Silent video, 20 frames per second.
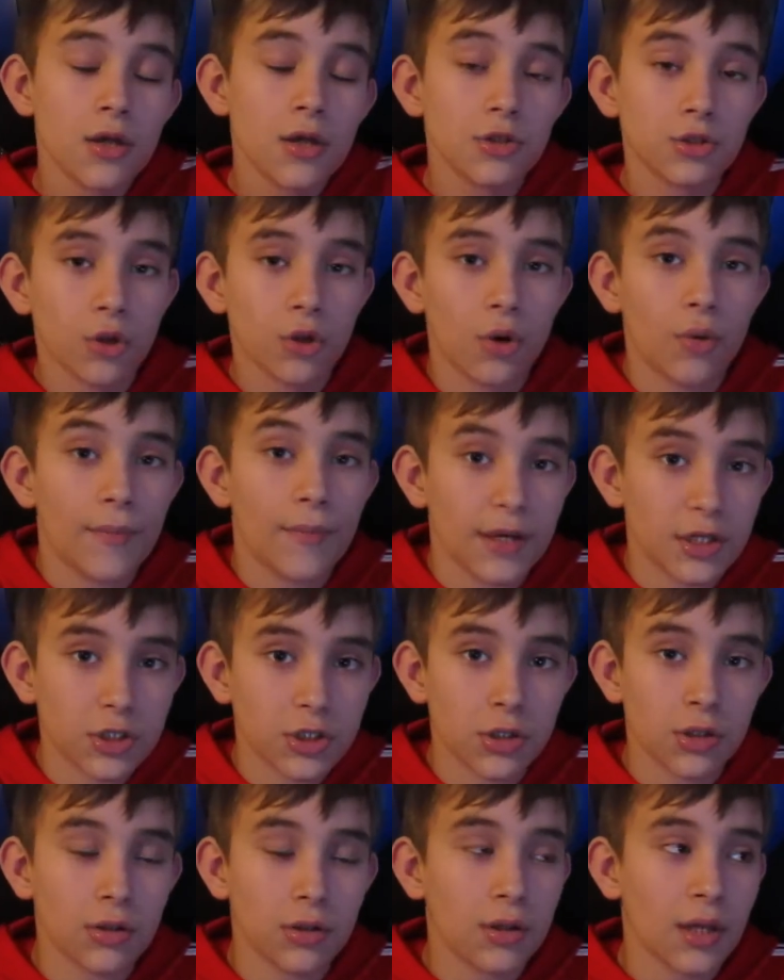So make
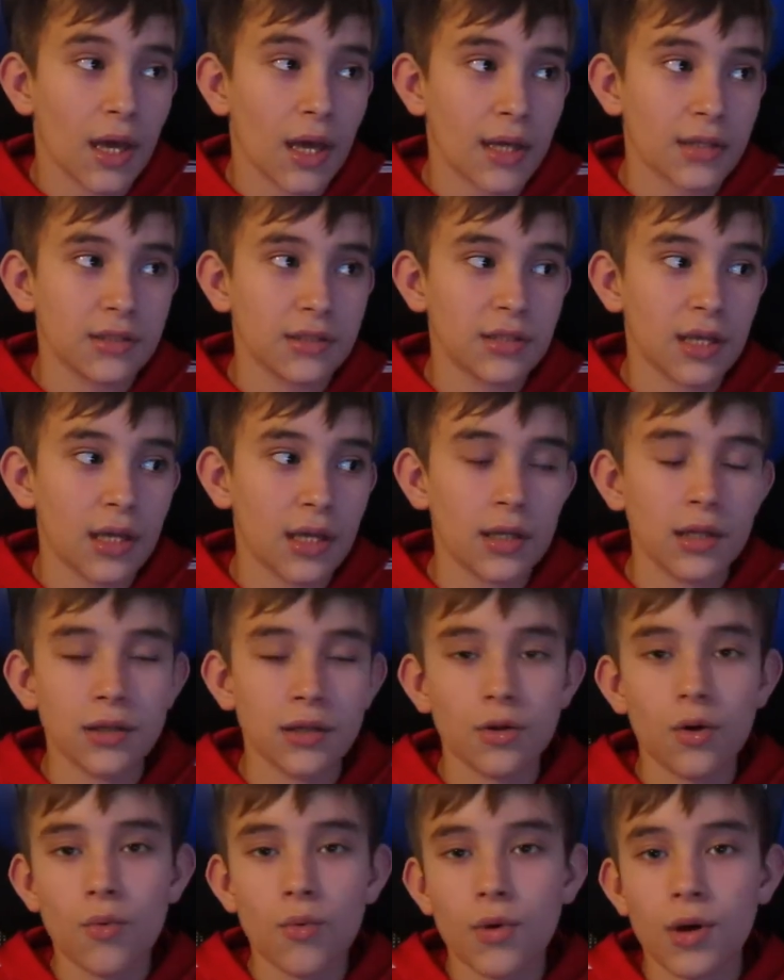sure the head's dead, and
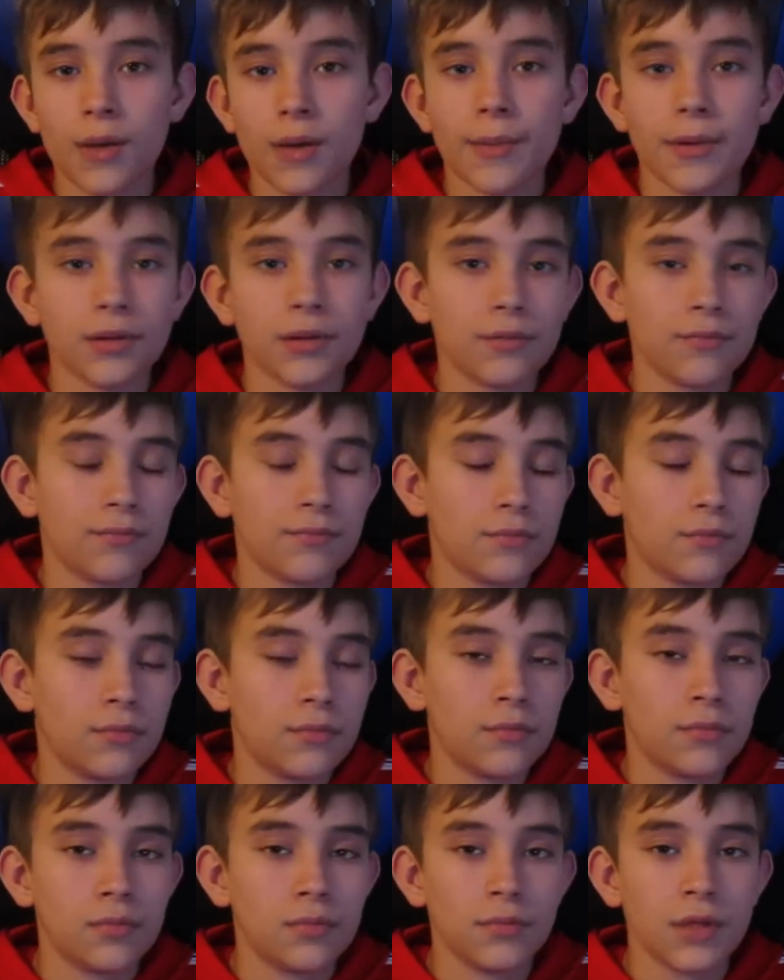don't worry about the
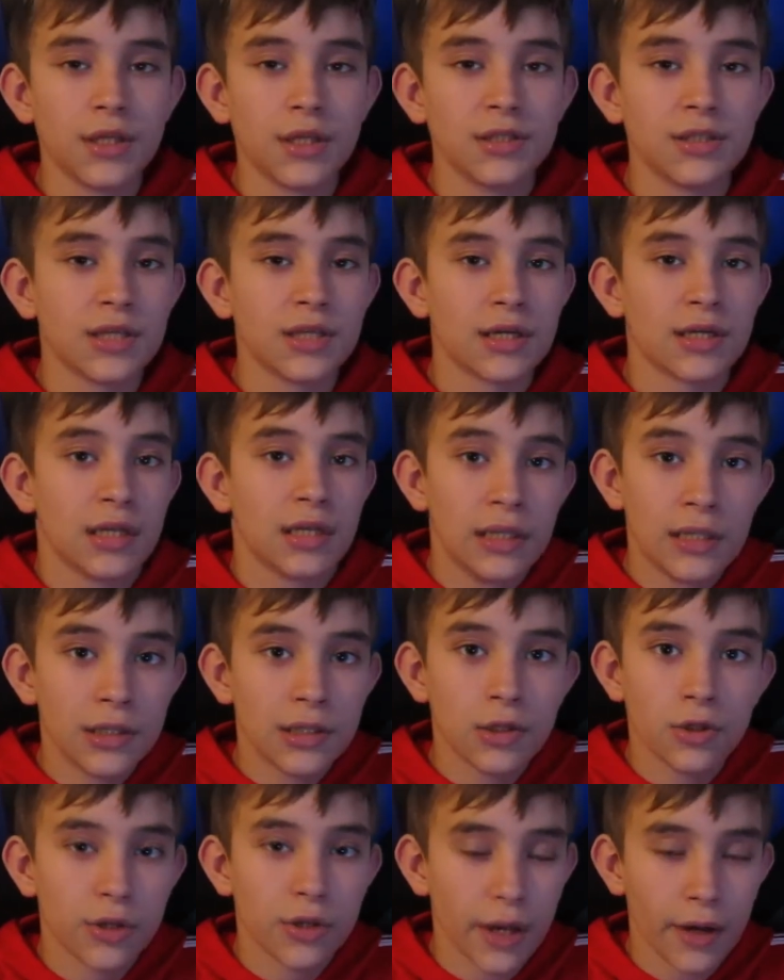insect
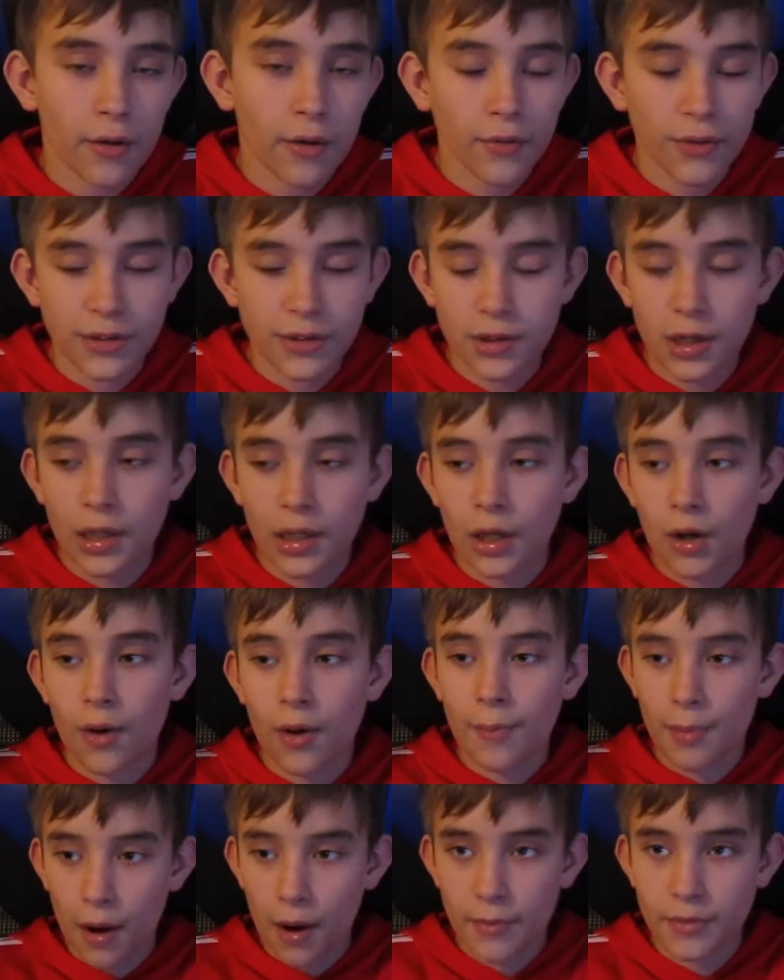eating your gecko inside out. I
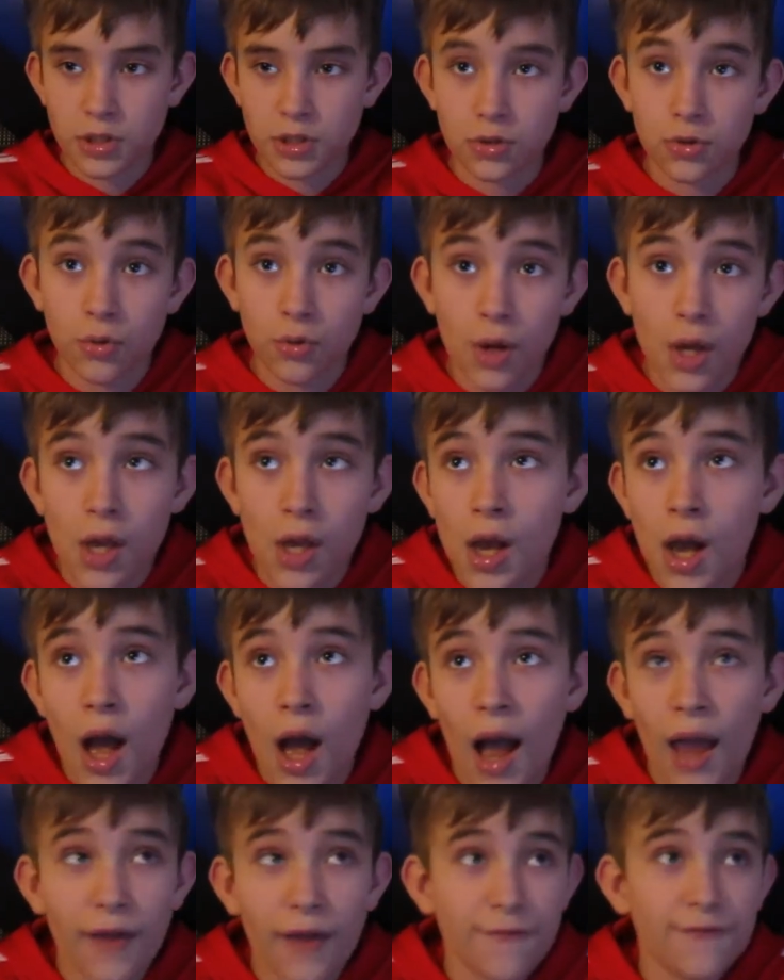promise you,
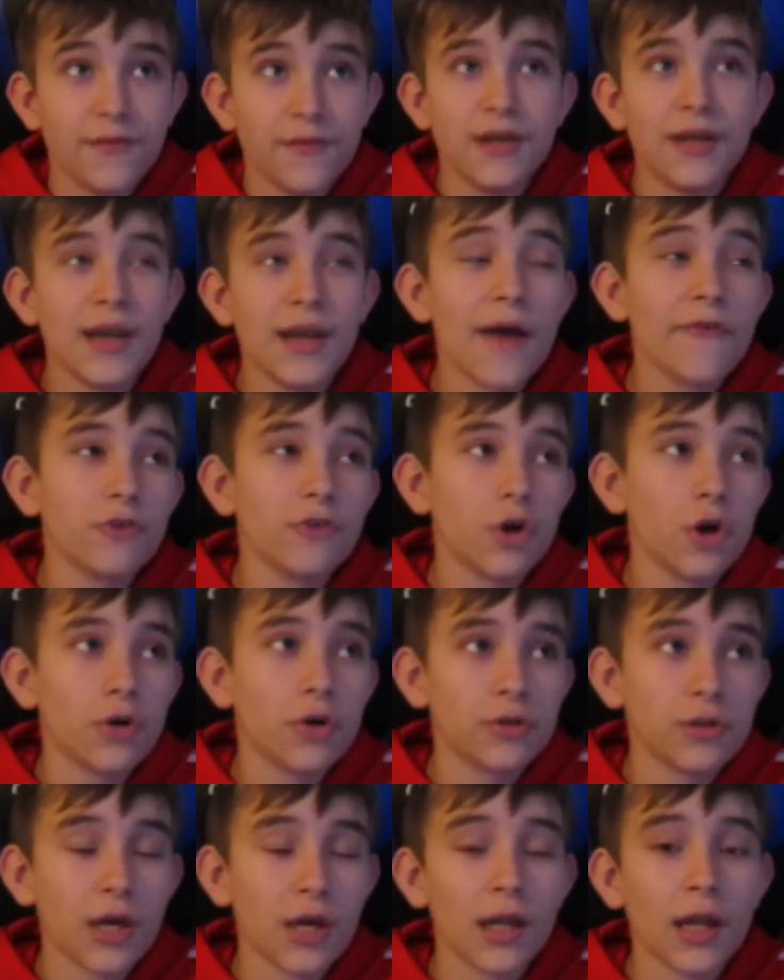I have never
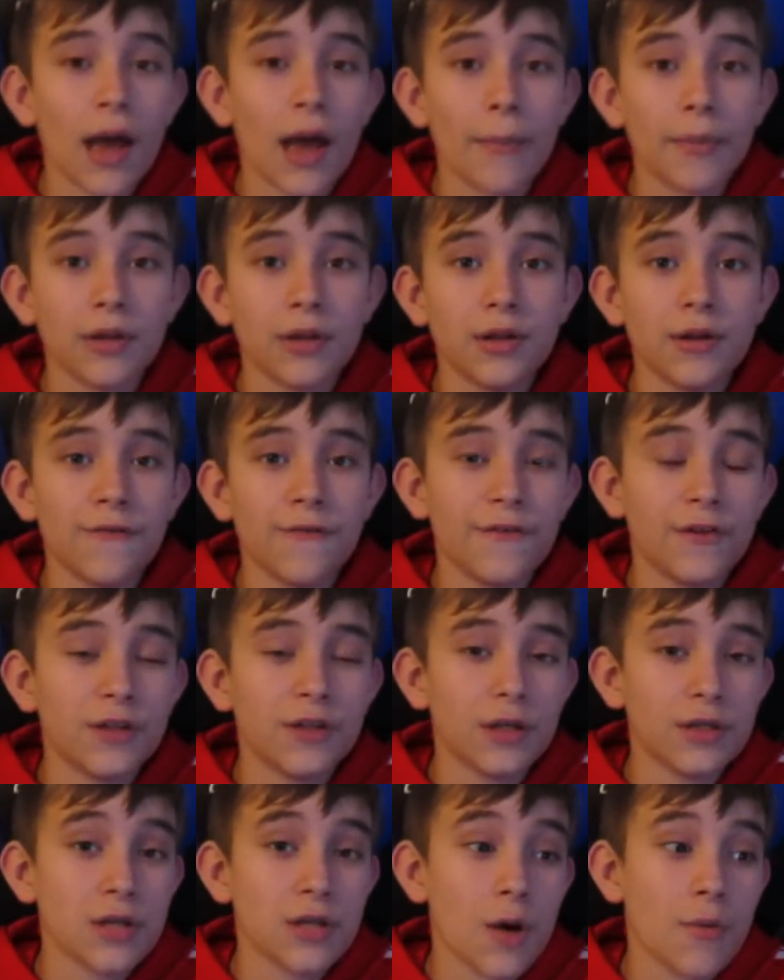heard of that happen, and if it
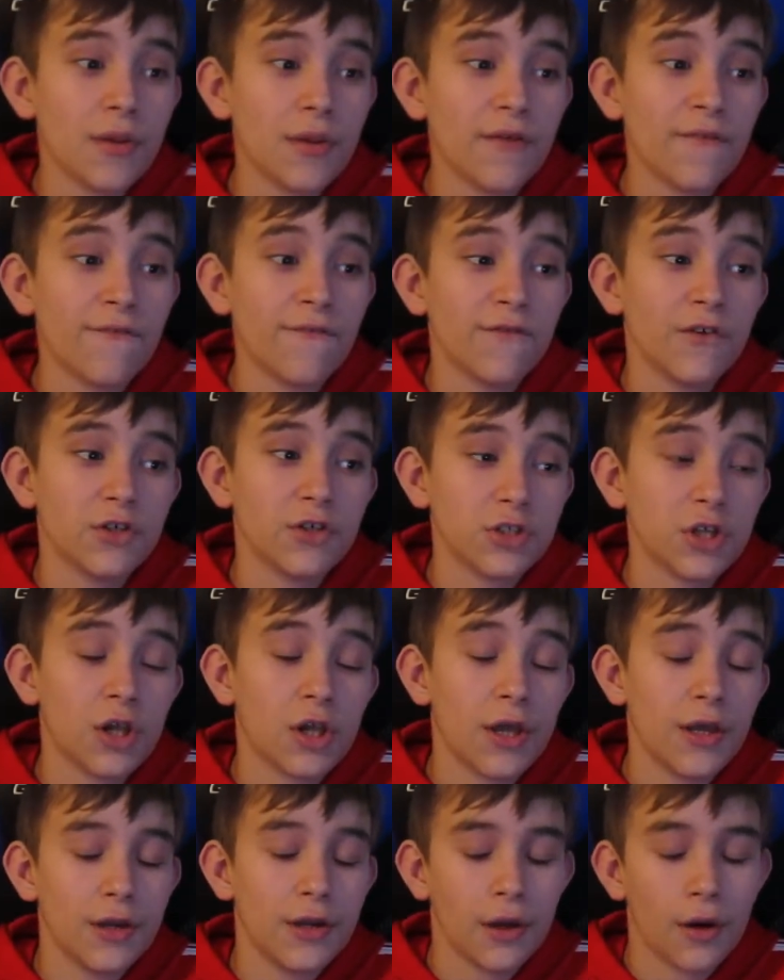does, I'll be the first to
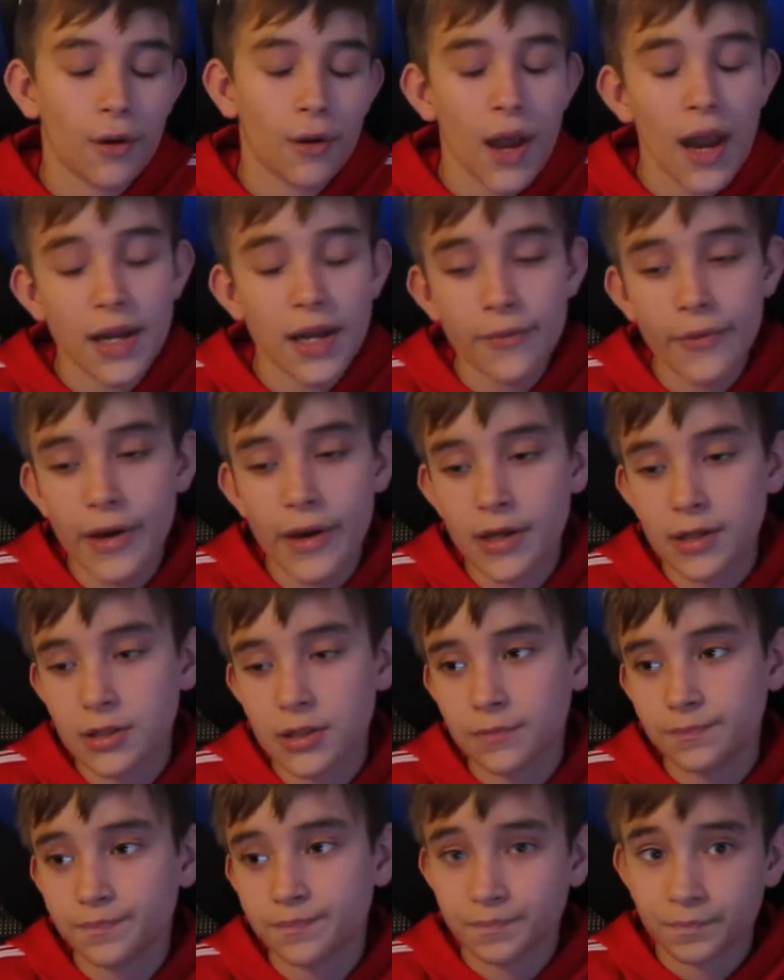let you know. Anyways,